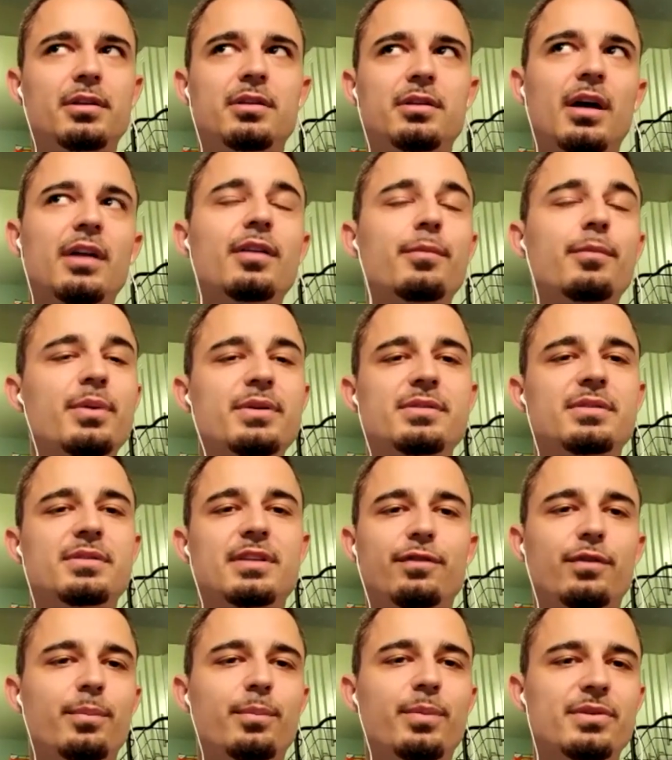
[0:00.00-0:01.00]
a ton of
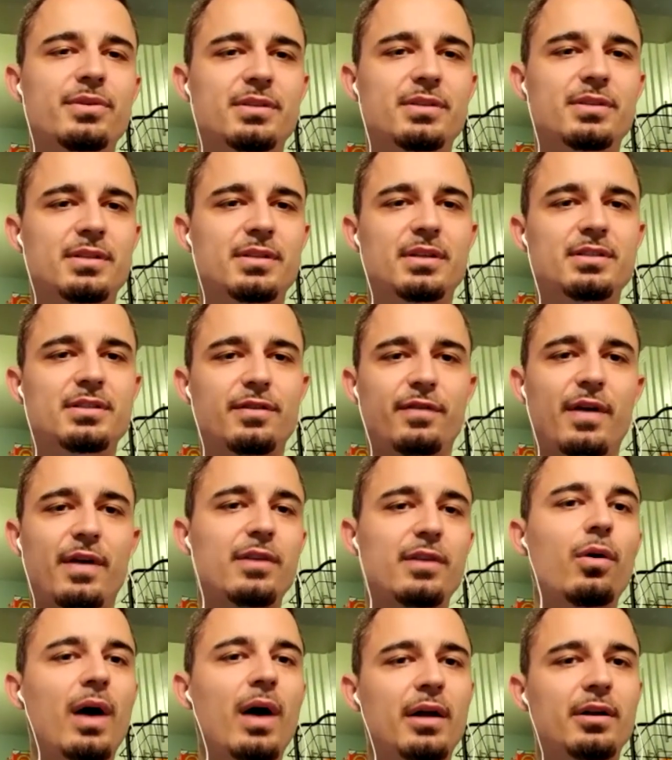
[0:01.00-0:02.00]
different businesses
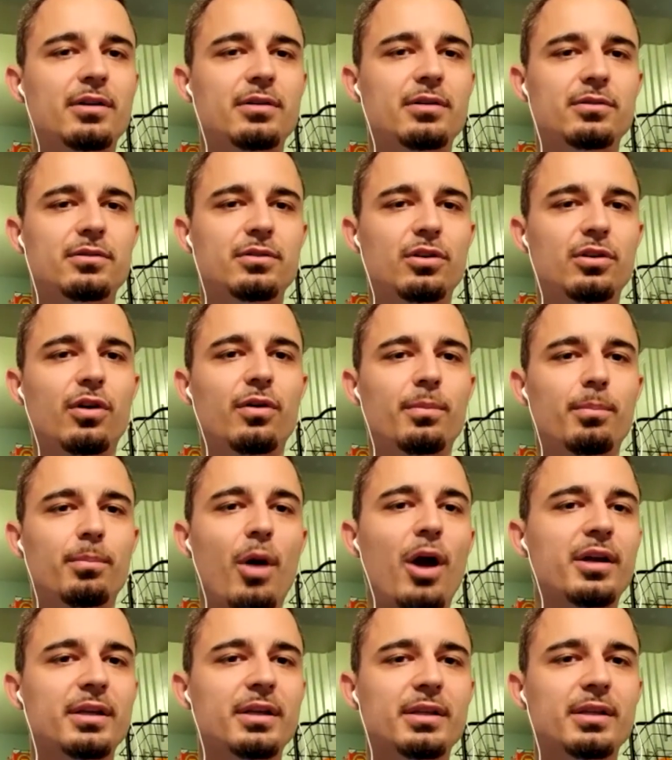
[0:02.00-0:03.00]
if I know how to, you
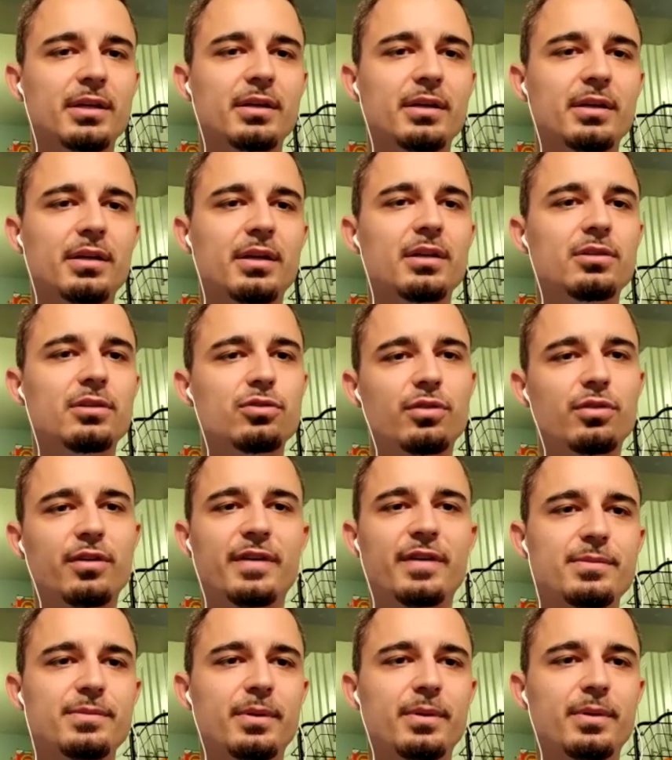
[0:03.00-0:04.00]
know, market it
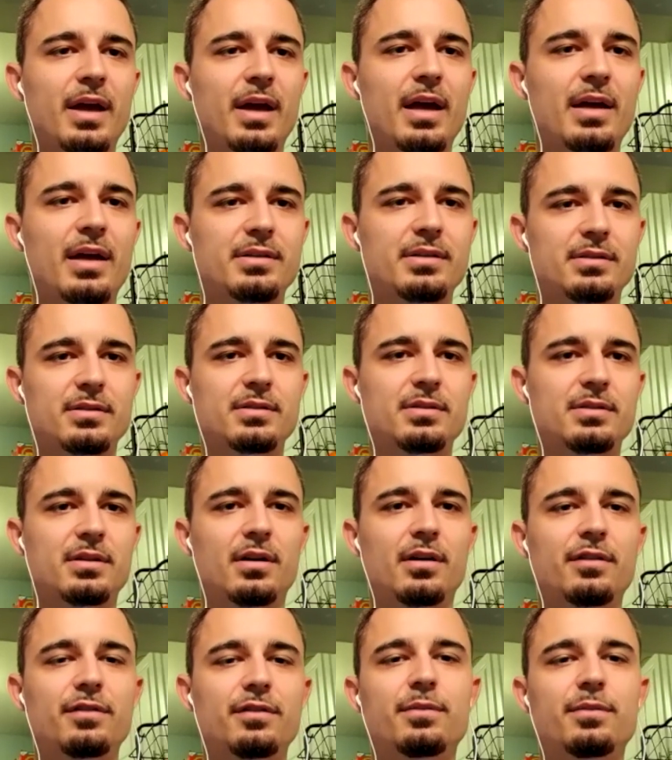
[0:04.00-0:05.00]
the Facebook ads and
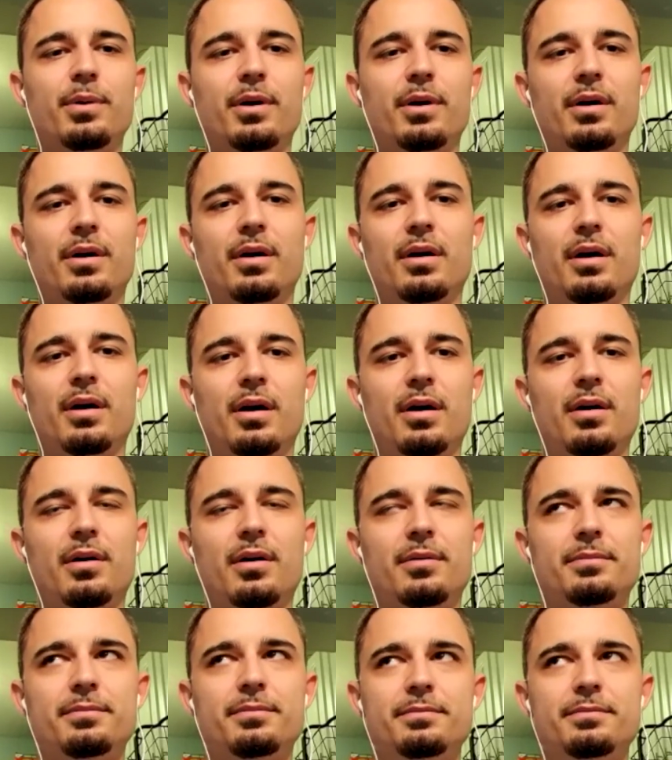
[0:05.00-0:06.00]
stuff. But
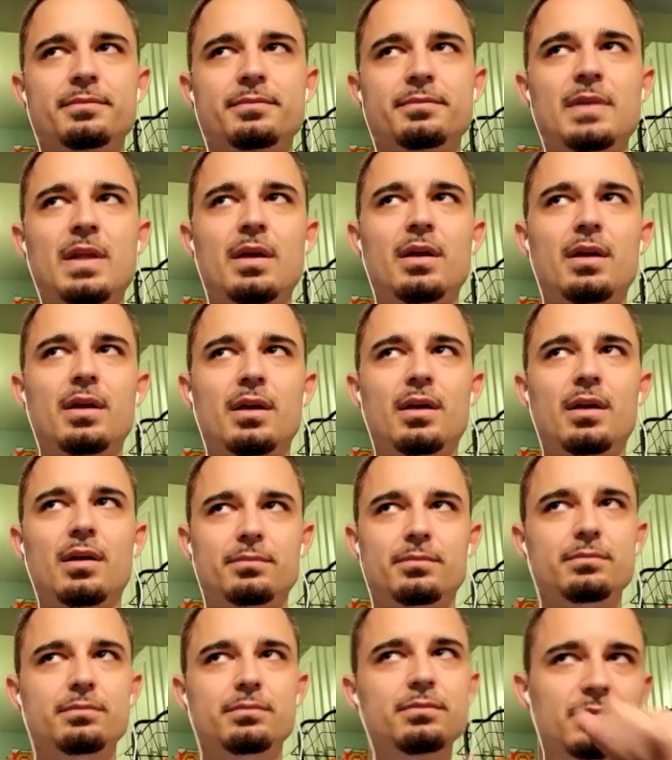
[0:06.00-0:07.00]

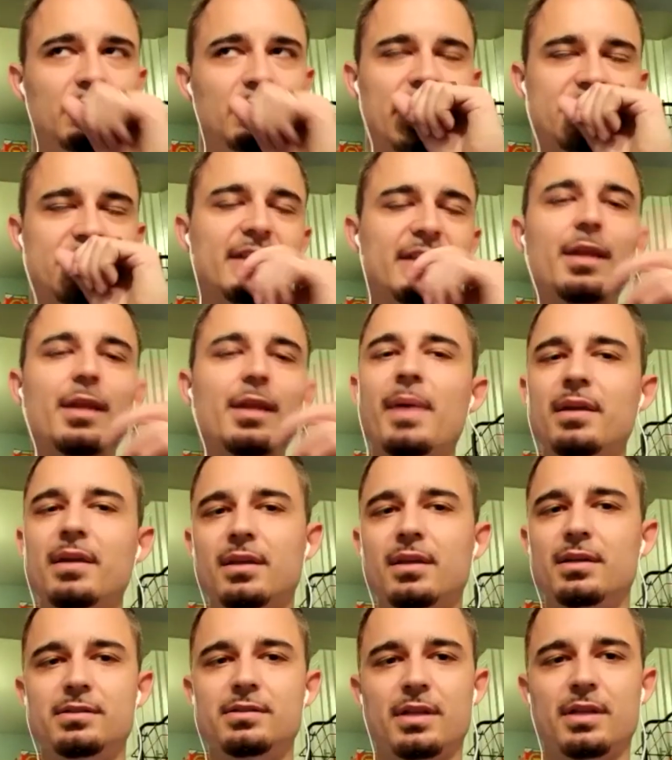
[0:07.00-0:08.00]
so that's like the
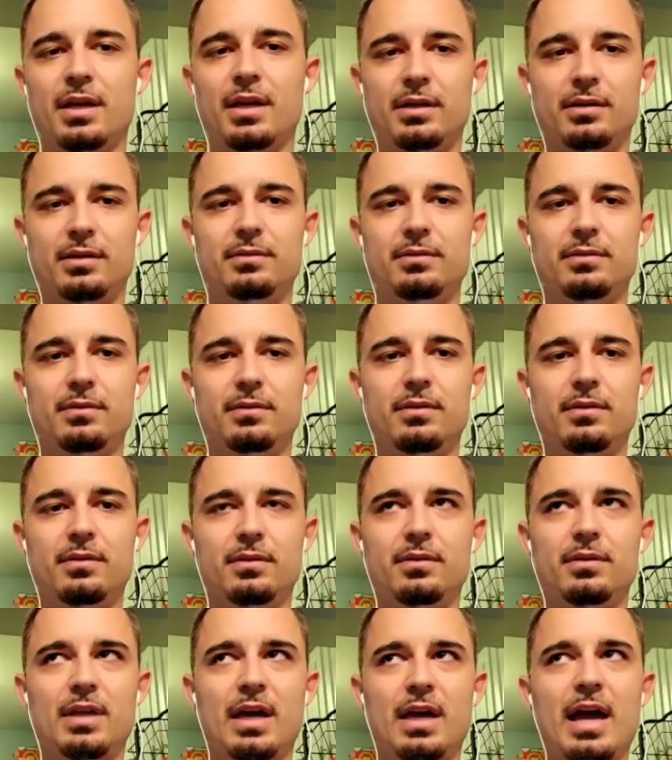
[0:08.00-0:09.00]
main things like
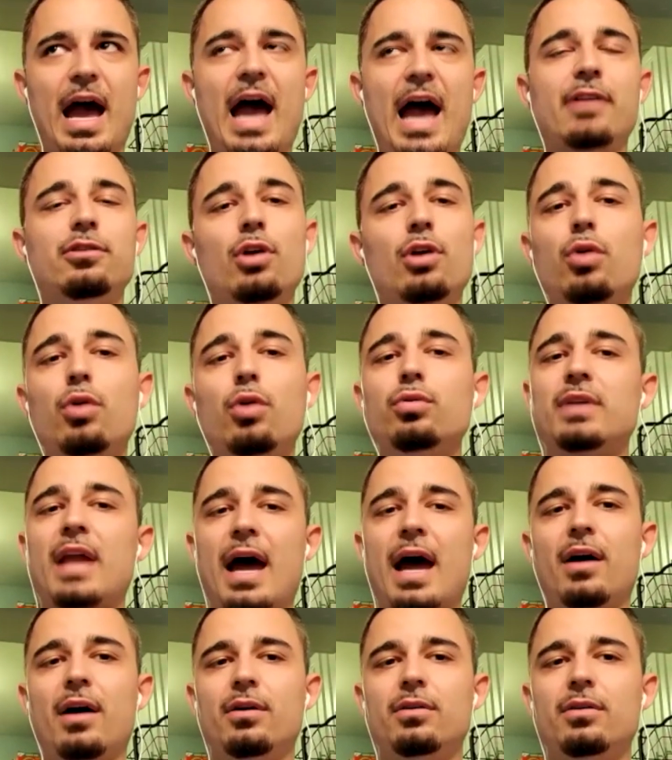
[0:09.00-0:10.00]
that I know
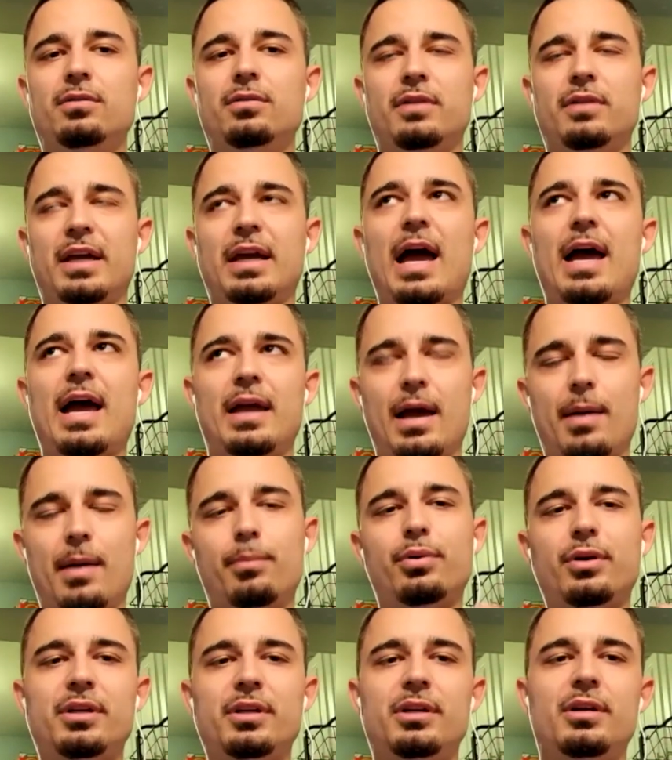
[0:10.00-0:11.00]
now, like
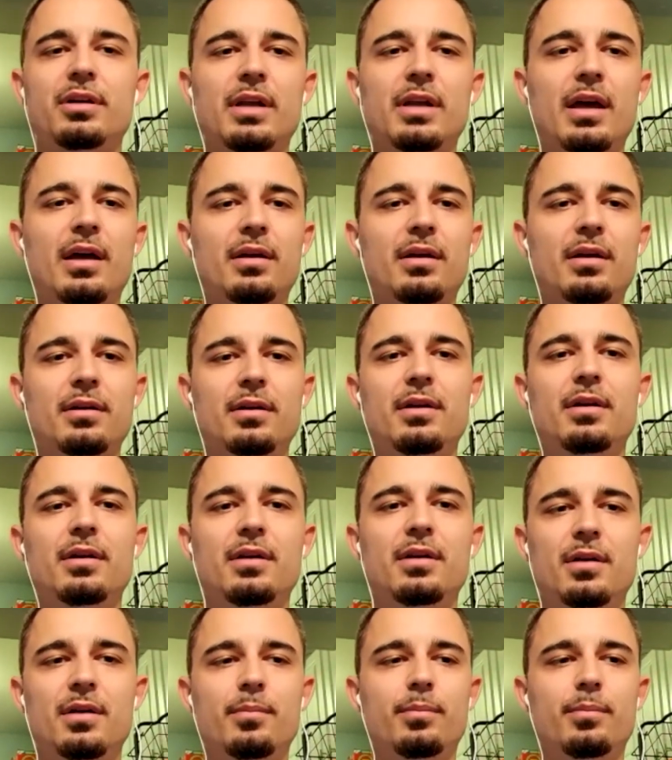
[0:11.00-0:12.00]
I'm pretty good at,
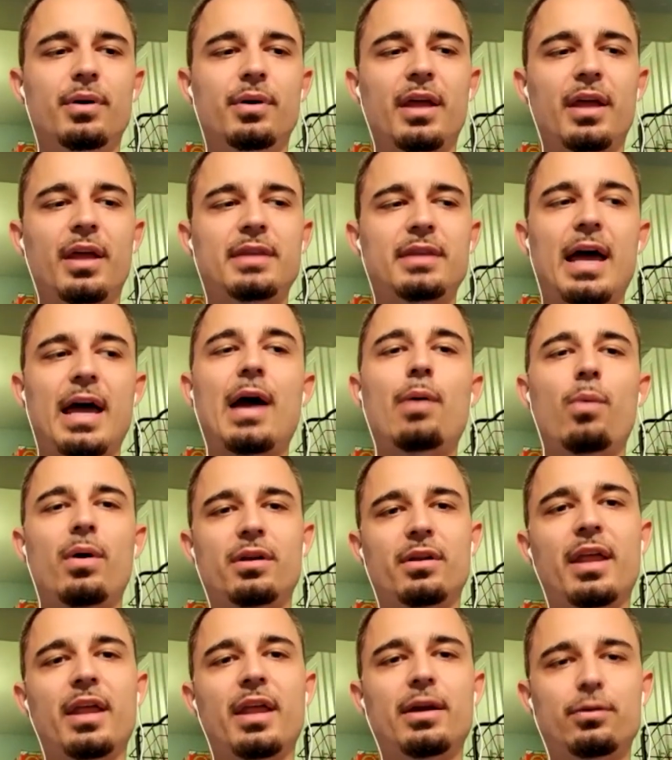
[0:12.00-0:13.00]
but like that
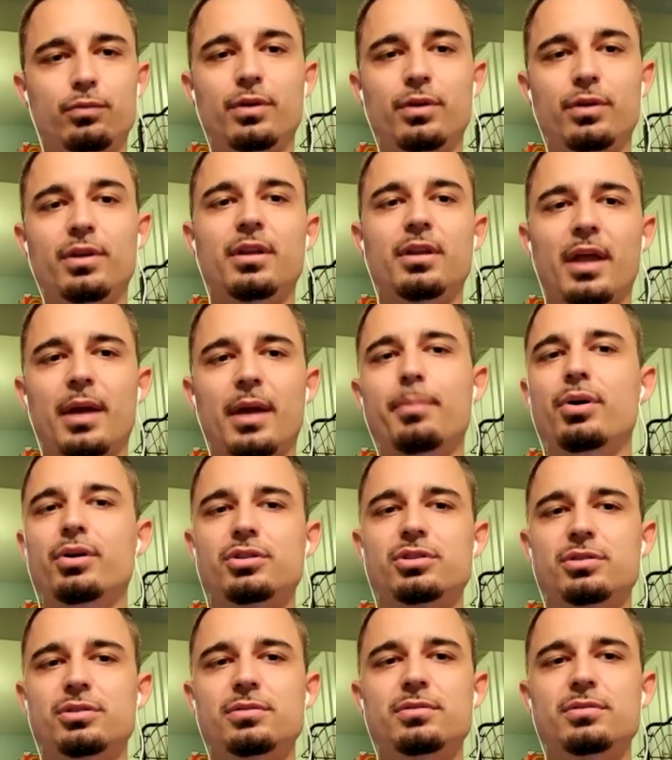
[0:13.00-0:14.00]
I want to like really
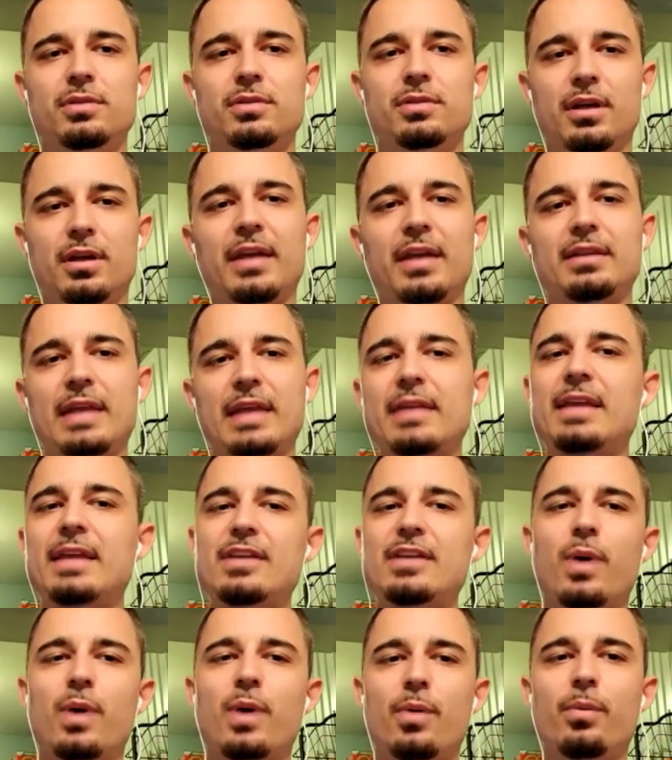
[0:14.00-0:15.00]
like push, and like
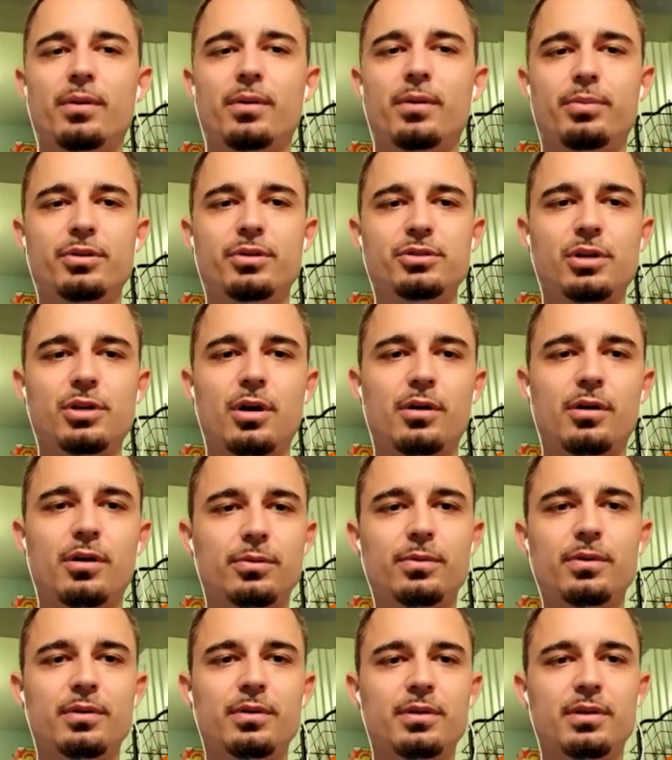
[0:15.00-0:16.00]
that's why I want to push
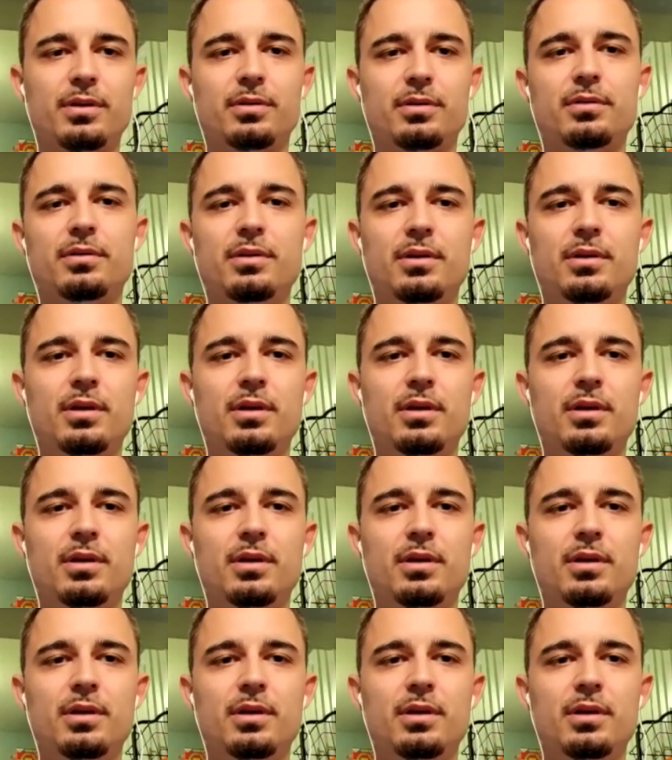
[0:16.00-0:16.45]
harder with